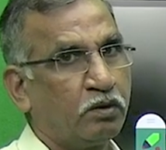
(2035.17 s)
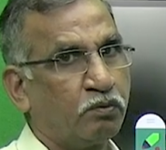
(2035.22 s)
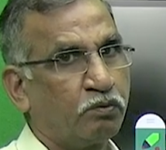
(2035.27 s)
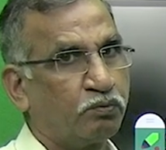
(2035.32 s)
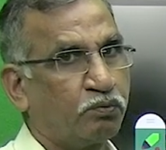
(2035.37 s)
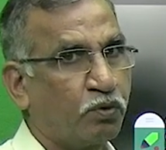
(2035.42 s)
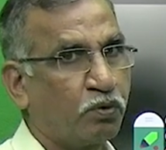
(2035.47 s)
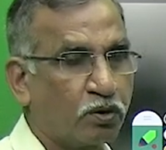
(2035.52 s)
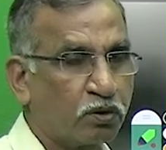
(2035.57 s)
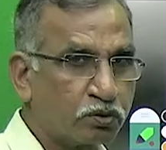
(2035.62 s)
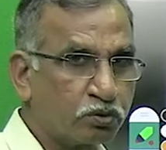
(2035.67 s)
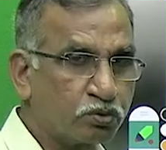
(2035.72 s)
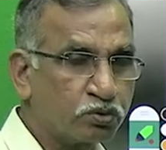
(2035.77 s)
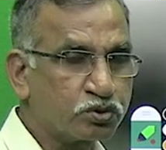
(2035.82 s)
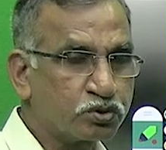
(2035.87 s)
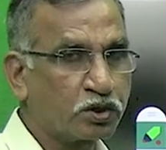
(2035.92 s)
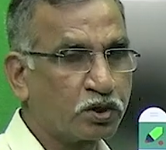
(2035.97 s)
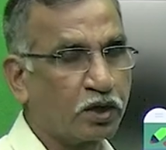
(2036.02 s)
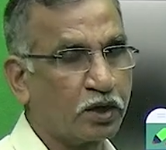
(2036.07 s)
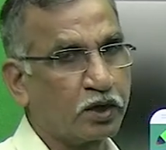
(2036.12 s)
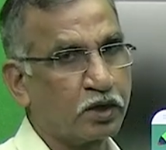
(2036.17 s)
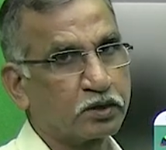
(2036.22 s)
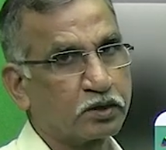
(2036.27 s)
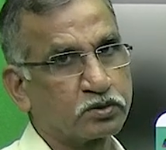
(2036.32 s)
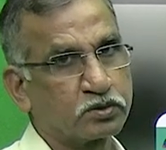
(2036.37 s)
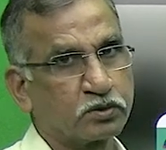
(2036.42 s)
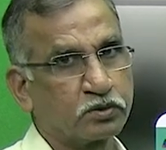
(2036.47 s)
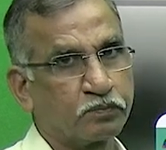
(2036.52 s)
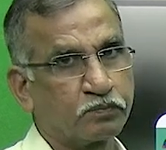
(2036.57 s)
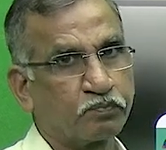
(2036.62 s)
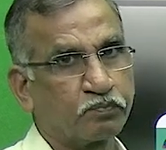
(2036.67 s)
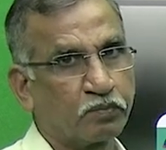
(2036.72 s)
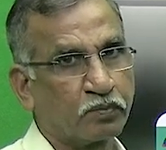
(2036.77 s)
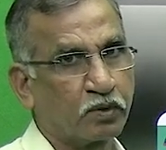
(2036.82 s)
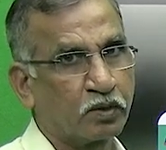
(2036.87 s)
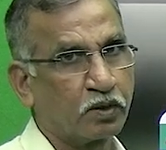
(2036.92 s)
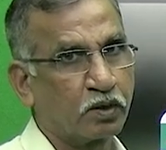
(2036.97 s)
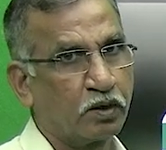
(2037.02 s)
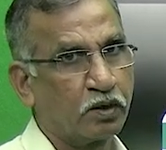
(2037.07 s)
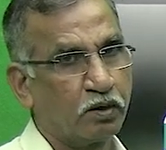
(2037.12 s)
for those cakes
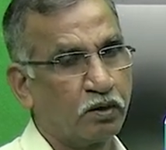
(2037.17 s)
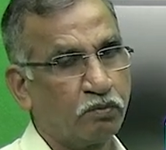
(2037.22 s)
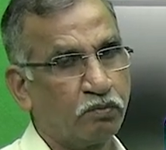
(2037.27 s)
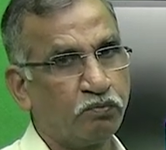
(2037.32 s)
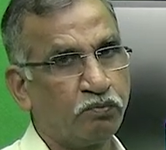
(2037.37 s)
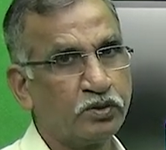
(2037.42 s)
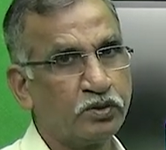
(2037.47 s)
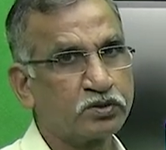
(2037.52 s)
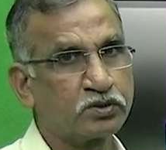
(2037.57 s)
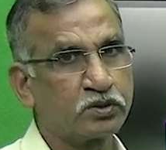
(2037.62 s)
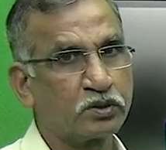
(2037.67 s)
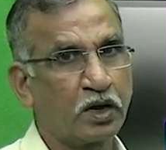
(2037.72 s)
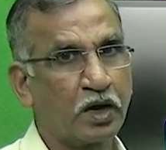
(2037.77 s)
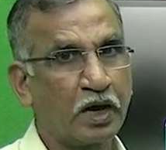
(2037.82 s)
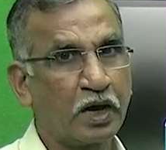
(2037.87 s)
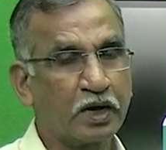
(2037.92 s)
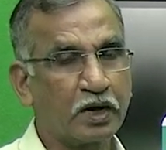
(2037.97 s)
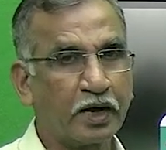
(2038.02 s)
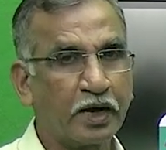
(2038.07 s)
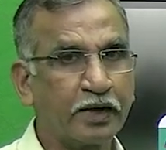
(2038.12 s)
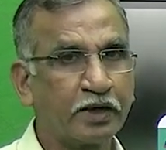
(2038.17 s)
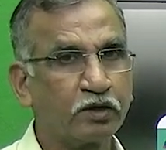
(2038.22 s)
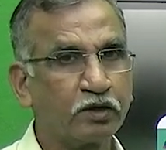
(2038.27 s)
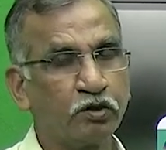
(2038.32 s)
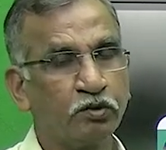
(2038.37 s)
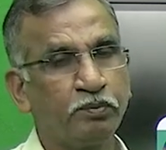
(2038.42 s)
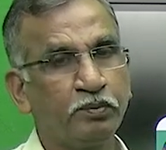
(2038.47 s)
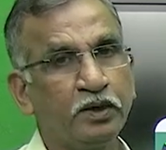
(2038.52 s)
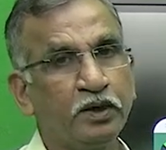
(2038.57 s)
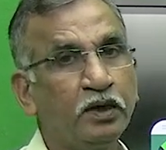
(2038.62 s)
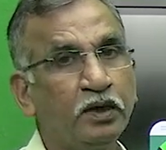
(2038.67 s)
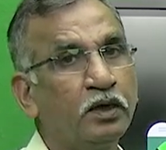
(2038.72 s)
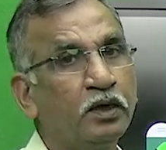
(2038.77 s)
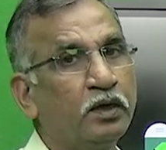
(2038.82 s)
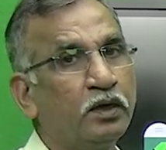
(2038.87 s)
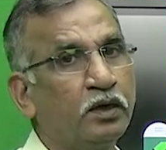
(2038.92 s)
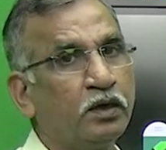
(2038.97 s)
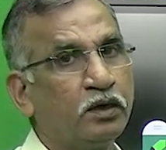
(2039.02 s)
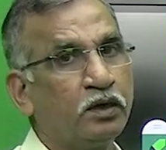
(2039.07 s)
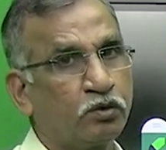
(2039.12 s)
which are likely
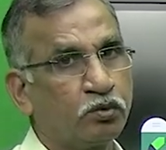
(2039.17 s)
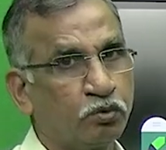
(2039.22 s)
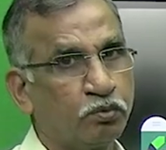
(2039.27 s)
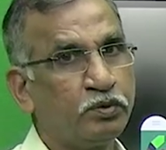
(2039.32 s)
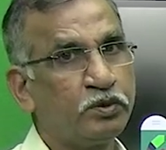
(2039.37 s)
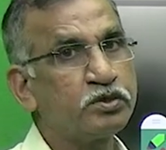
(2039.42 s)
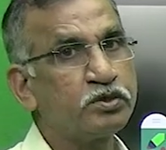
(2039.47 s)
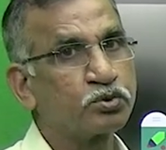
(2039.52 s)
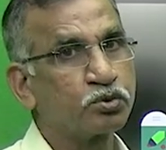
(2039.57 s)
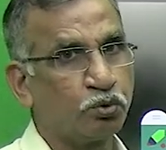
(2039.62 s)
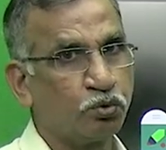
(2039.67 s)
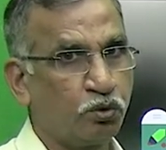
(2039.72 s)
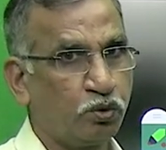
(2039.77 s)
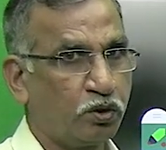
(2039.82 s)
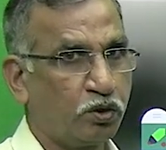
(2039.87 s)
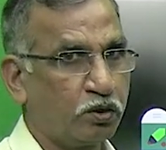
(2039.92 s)
to be sold